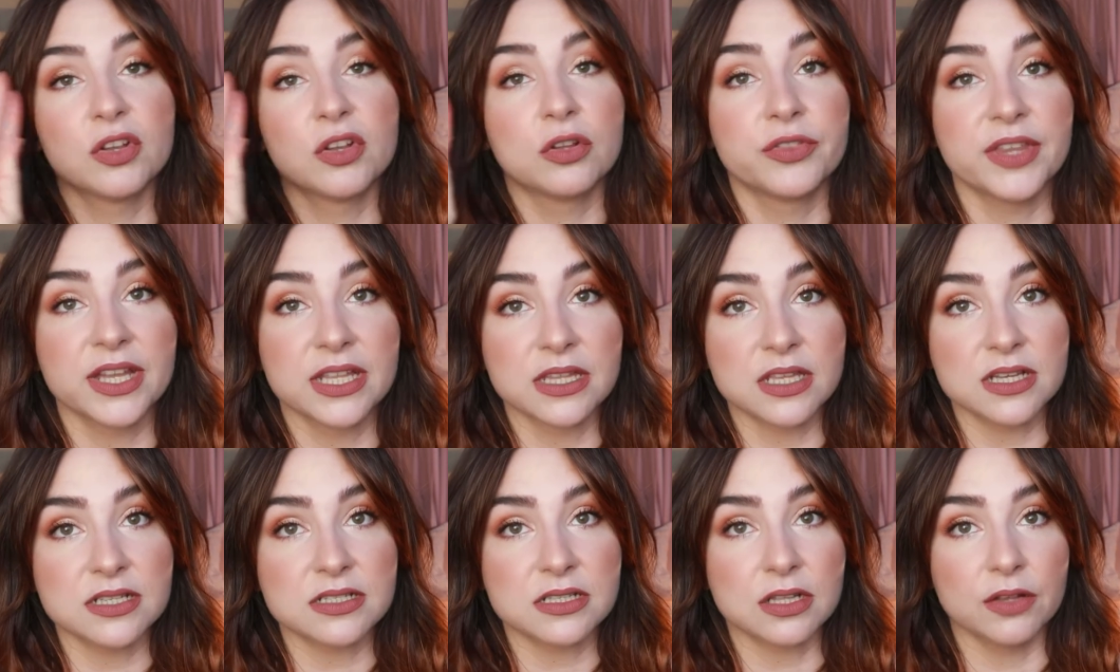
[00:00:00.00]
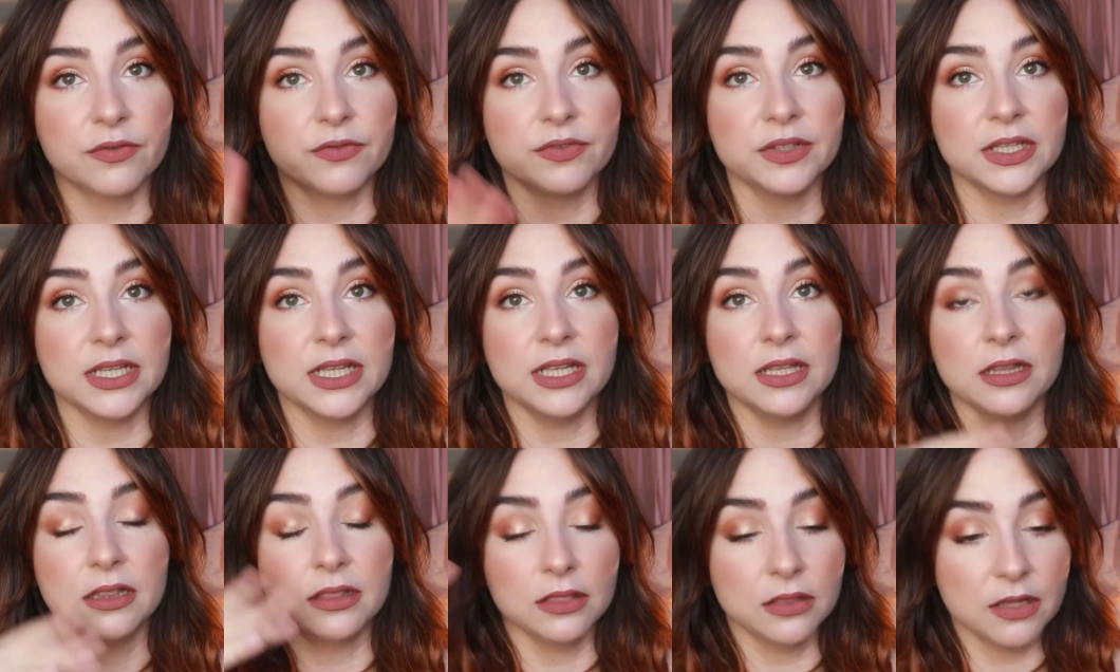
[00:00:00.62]
I think that's
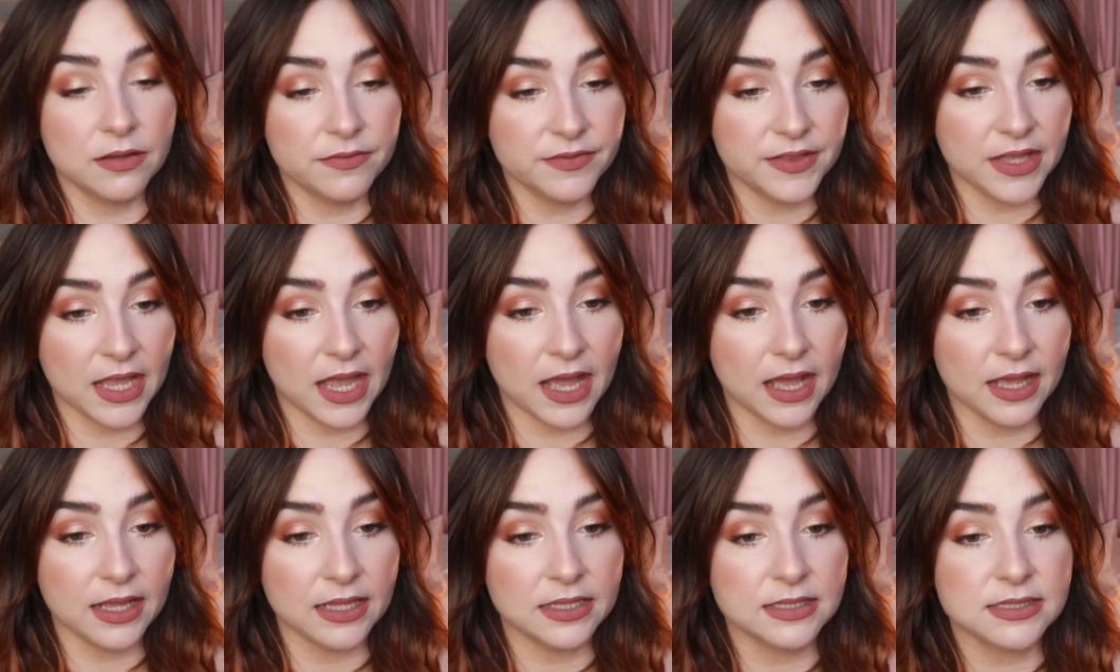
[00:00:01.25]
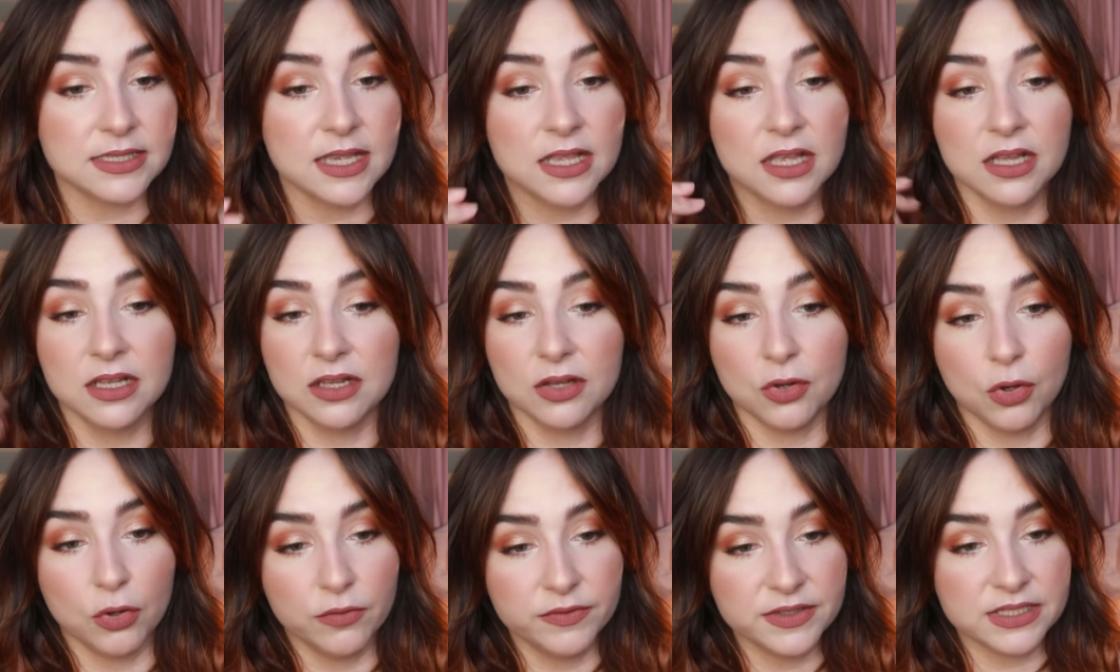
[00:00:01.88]
lovely. Love the eyes.
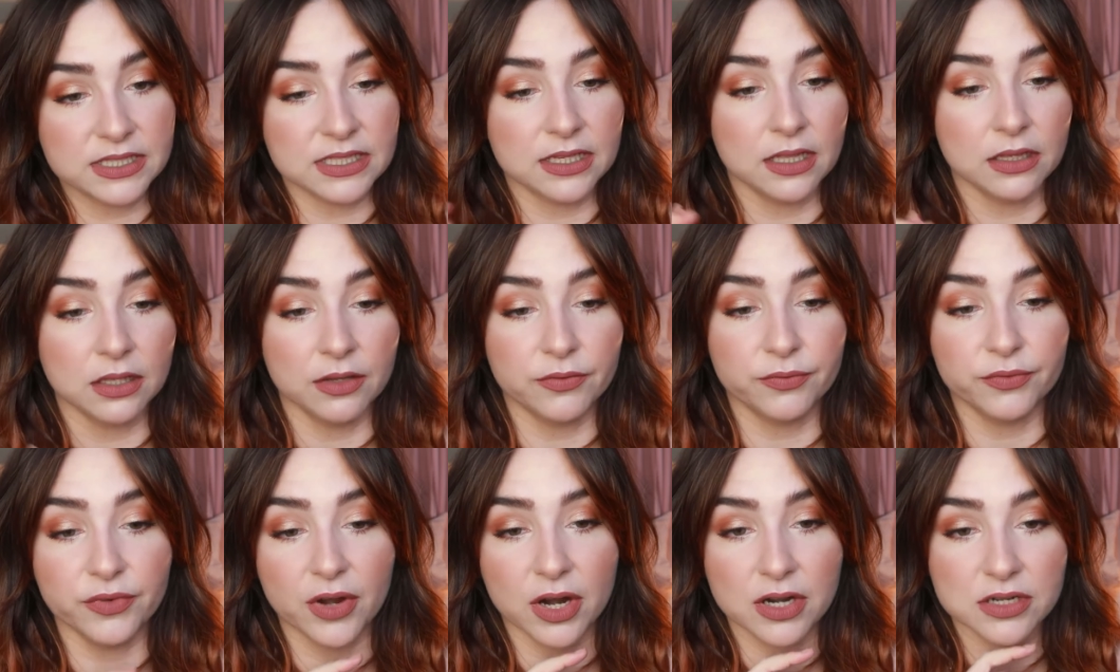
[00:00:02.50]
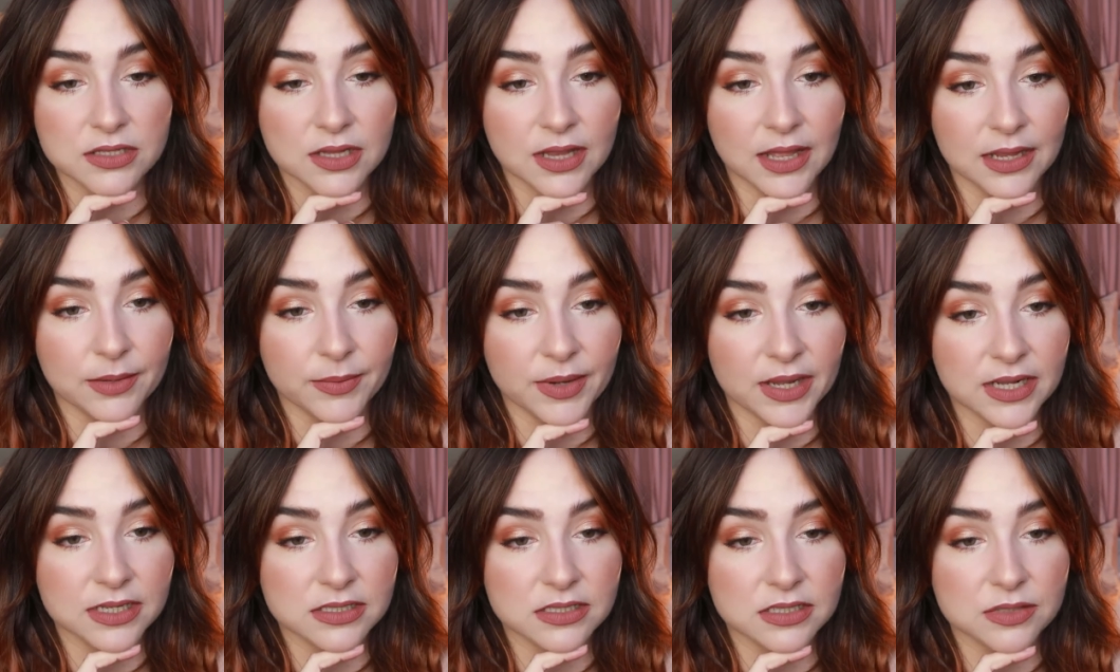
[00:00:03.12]
Obviously, I love NARS
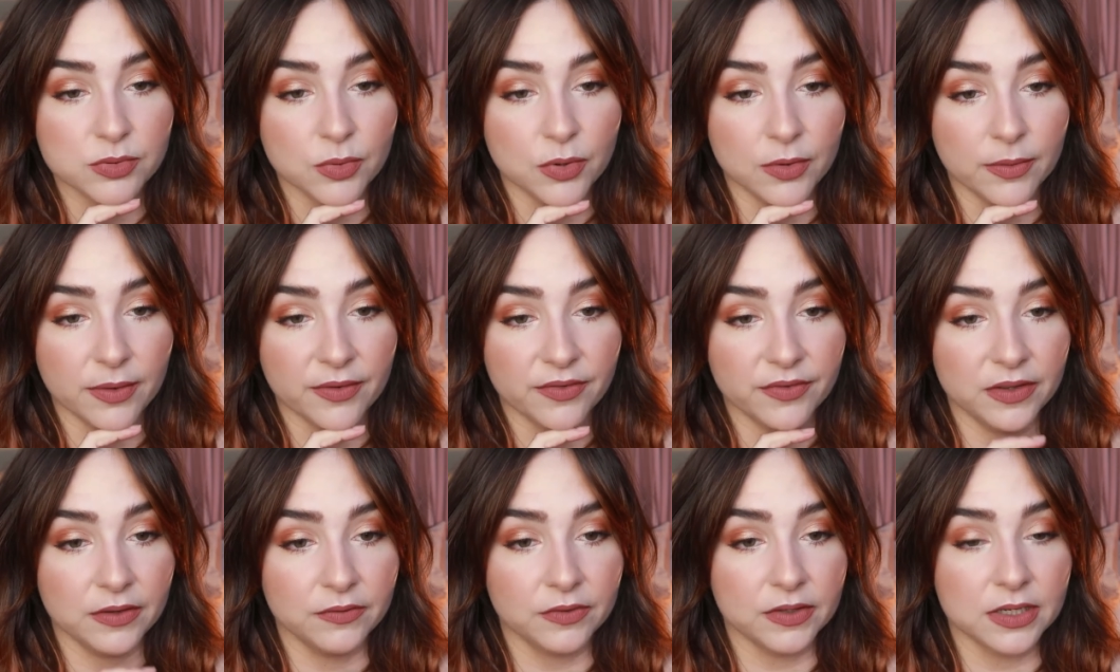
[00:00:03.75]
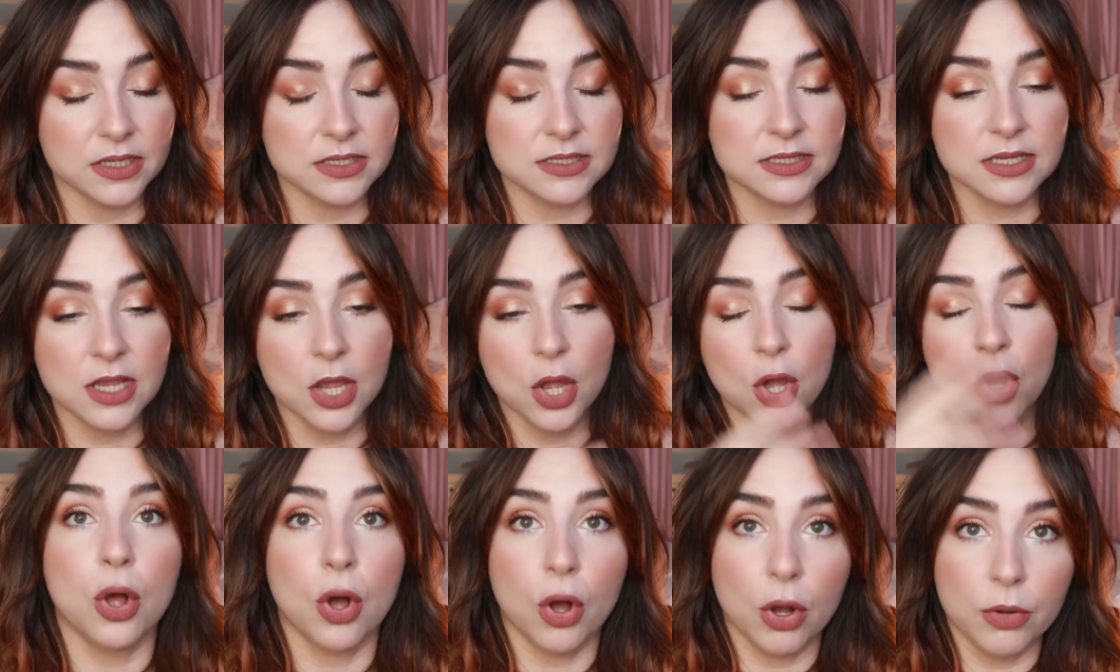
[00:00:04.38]
Climax. It's one of my favourites.
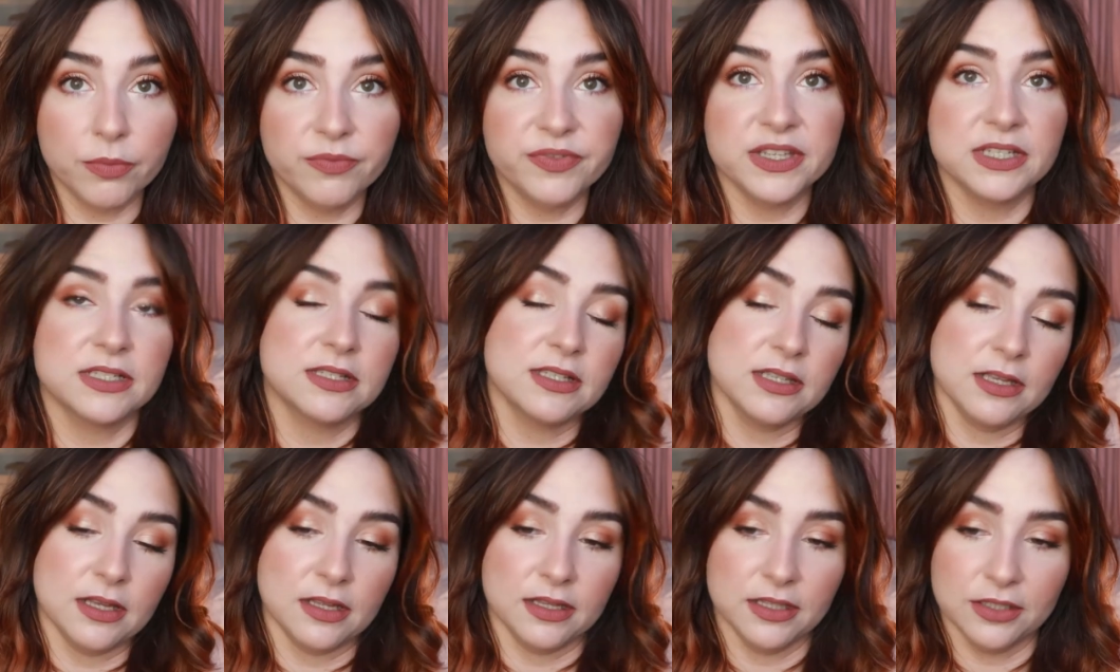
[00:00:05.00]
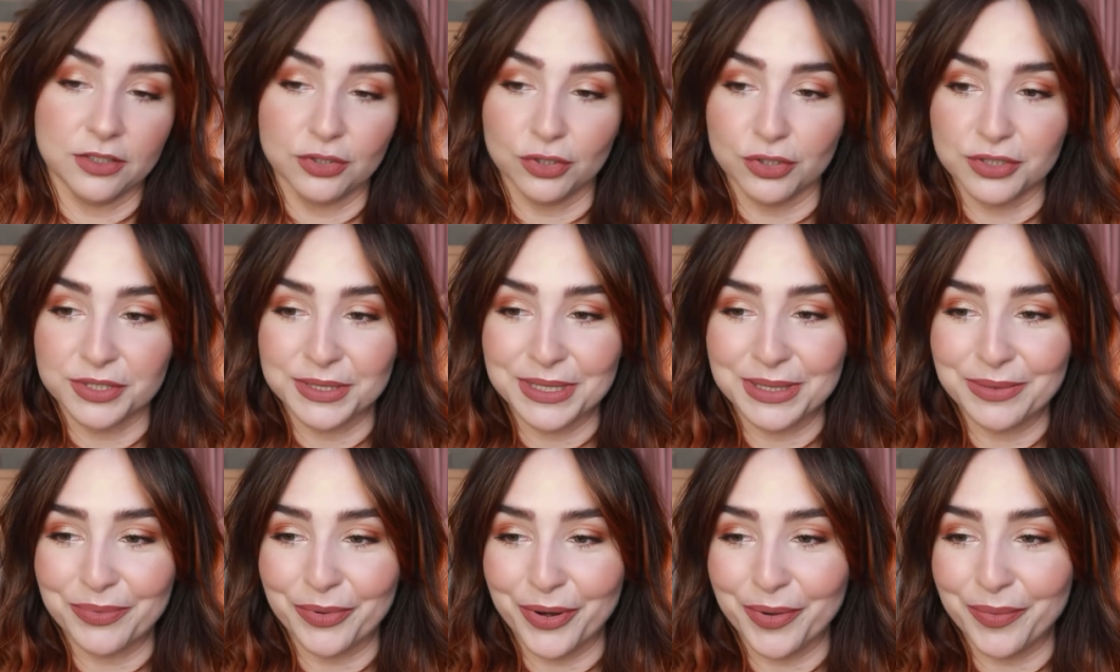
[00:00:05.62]
Obviously, I like
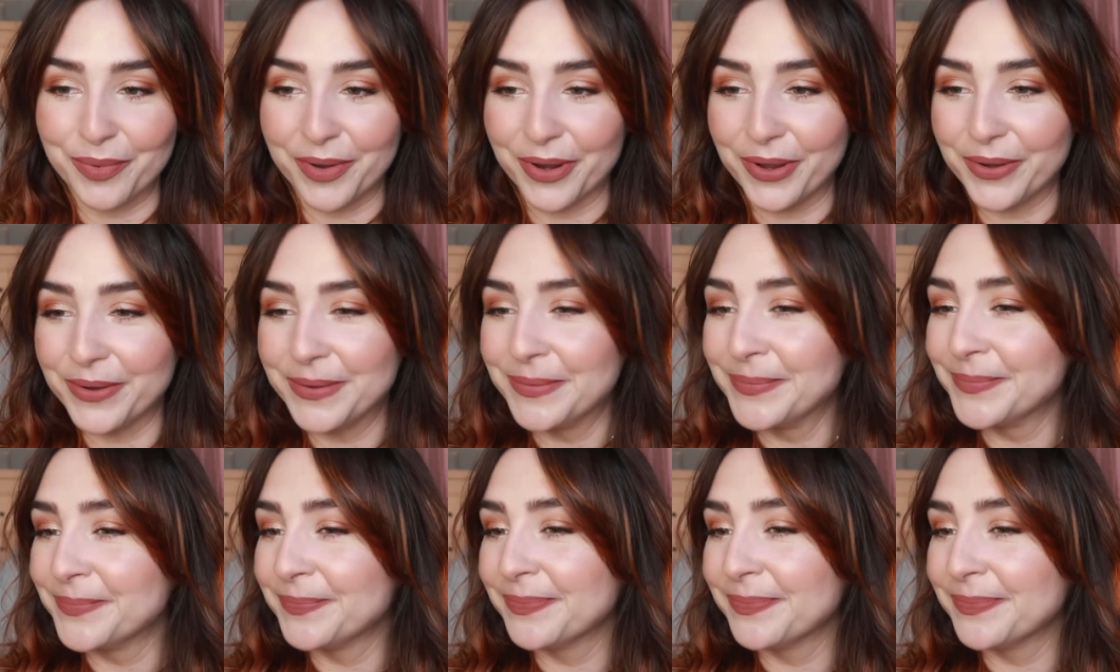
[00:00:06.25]
Glossy Boy Brow.